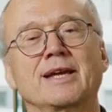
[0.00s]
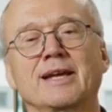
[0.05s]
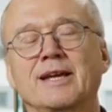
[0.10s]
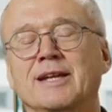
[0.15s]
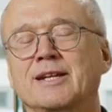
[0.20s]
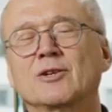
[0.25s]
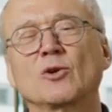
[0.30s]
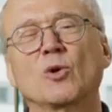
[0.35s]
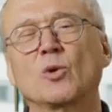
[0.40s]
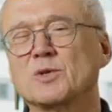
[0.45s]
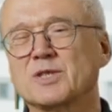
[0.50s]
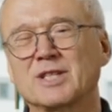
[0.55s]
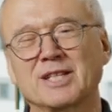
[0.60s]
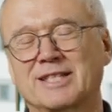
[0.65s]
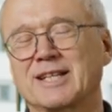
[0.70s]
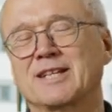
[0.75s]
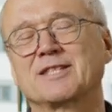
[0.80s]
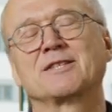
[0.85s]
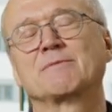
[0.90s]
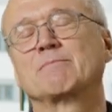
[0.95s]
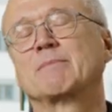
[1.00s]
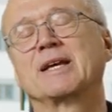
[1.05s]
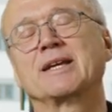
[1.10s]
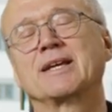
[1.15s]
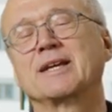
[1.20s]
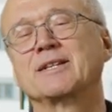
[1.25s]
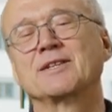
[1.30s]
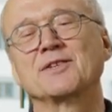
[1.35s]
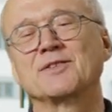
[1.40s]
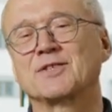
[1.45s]
it knows it doesn't
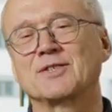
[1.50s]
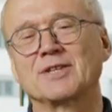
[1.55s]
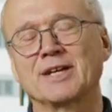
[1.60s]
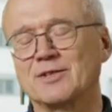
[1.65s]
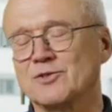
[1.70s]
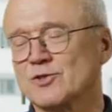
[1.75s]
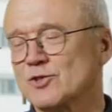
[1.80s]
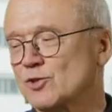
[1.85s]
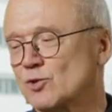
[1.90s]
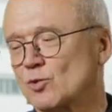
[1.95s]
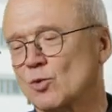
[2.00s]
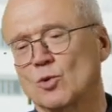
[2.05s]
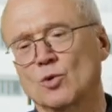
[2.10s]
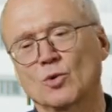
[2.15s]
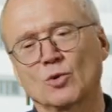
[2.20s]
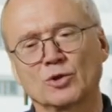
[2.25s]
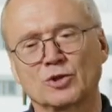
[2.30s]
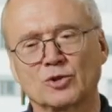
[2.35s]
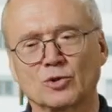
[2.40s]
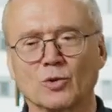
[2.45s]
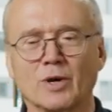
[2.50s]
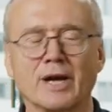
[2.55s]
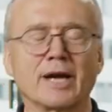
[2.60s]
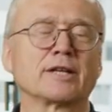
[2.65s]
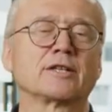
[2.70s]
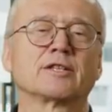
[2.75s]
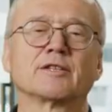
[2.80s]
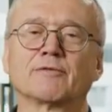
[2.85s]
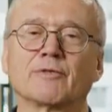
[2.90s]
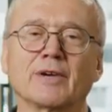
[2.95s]
make any sense to
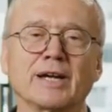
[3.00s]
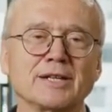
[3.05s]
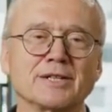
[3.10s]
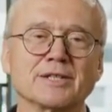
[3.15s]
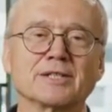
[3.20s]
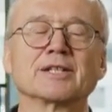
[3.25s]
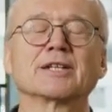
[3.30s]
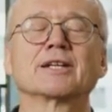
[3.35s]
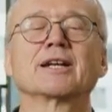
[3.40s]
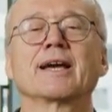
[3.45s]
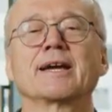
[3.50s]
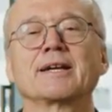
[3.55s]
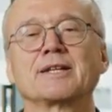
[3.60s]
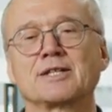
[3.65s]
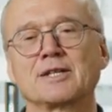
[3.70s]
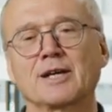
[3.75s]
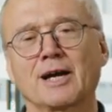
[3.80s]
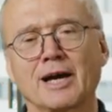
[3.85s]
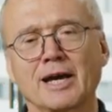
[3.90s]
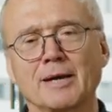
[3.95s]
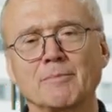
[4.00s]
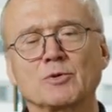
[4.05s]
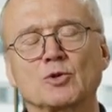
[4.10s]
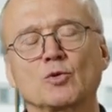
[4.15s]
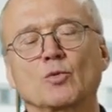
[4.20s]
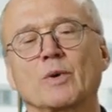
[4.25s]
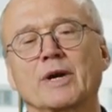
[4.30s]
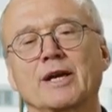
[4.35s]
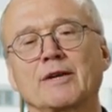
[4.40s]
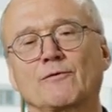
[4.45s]
activate delay time
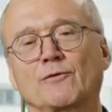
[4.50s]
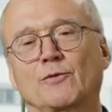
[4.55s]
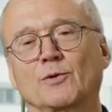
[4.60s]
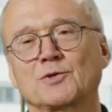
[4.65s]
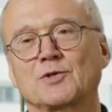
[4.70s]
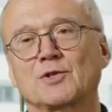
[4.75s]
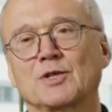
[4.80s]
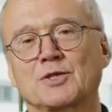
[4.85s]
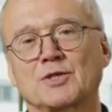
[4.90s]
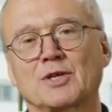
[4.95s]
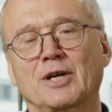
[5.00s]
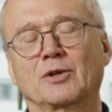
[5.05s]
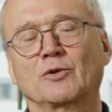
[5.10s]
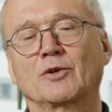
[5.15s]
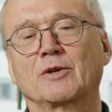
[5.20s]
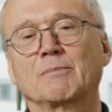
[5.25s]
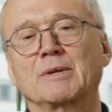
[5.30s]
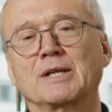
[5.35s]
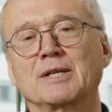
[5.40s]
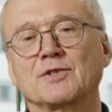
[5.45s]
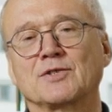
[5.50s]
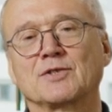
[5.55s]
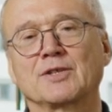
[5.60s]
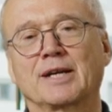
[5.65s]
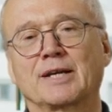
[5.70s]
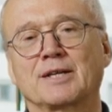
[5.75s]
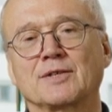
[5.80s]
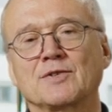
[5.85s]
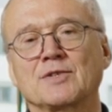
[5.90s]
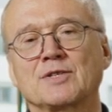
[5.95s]
to wait for 600
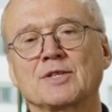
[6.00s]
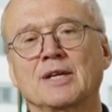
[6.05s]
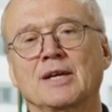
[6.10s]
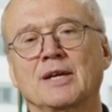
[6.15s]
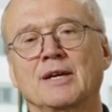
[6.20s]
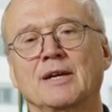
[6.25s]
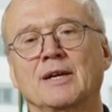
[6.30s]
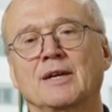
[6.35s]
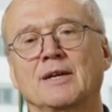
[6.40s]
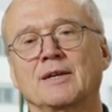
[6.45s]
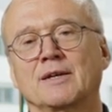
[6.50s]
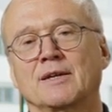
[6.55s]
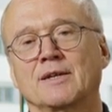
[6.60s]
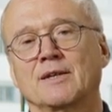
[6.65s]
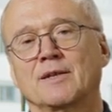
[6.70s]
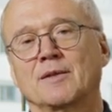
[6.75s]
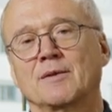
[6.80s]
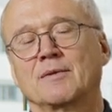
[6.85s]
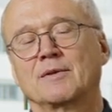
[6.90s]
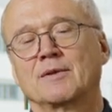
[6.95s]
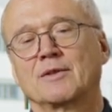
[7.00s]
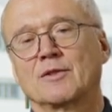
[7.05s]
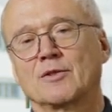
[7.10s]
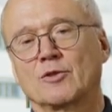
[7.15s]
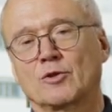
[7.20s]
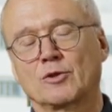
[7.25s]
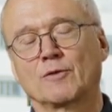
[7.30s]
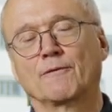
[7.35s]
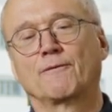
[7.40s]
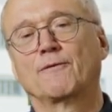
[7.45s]
milliseconds.
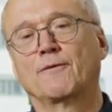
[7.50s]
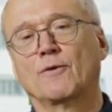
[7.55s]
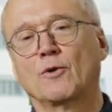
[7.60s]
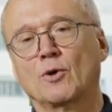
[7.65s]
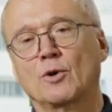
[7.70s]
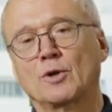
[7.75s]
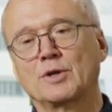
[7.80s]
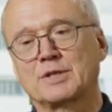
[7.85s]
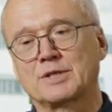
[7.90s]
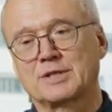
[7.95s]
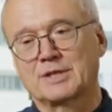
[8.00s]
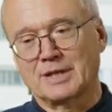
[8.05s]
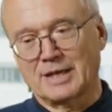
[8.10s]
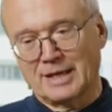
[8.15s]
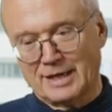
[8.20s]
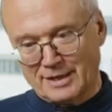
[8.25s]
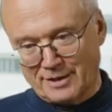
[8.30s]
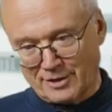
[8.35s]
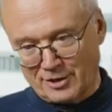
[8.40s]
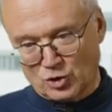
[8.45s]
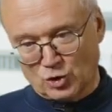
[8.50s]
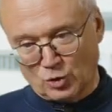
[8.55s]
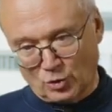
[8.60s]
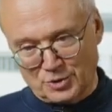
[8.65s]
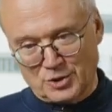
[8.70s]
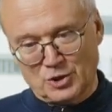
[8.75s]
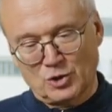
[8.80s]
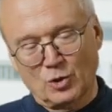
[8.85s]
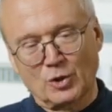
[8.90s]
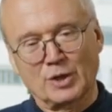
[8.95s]
The fault, the
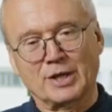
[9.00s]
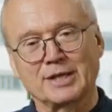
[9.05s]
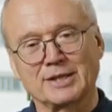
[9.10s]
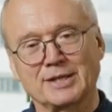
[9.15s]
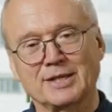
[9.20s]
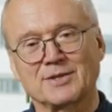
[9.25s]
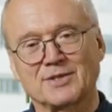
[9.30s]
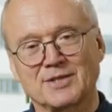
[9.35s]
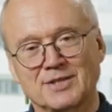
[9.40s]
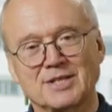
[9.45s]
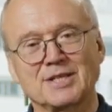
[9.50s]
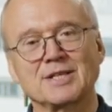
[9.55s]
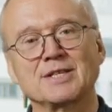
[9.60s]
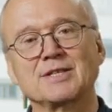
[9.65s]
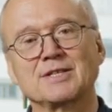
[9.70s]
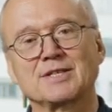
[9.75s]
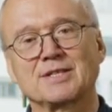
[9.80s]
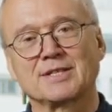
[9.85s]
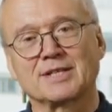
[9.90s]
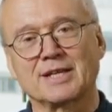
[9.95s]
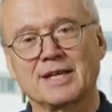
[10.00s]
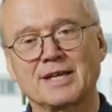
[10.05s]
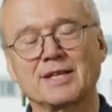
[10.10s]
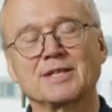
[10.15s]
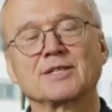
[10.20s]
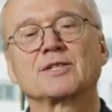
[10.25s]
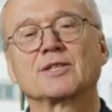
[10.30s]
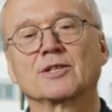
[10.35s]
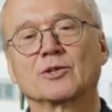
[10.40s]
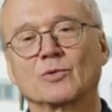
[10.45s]
short circuit it sees
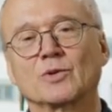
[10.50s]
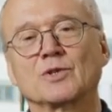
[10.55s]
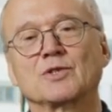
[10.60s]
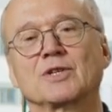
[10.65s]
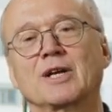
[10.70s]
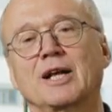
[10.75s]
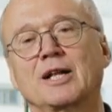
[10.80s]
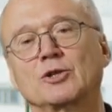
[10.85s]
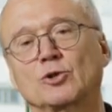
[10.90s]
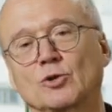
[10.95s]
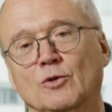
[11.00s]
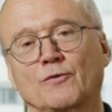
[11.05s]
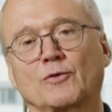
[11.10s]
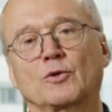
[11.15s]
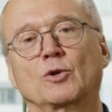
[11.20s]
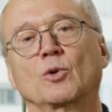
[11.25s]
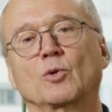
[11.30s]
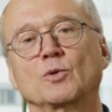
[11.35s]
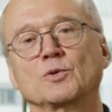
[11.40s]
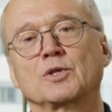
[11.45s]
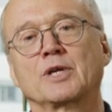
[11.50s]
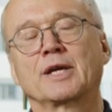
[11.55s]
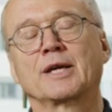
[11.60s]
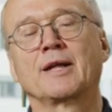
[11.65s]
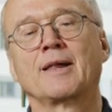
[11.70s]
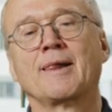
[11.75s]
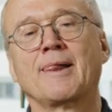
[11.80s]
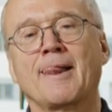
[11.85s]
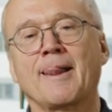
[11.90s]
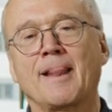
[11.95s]
is a result of closing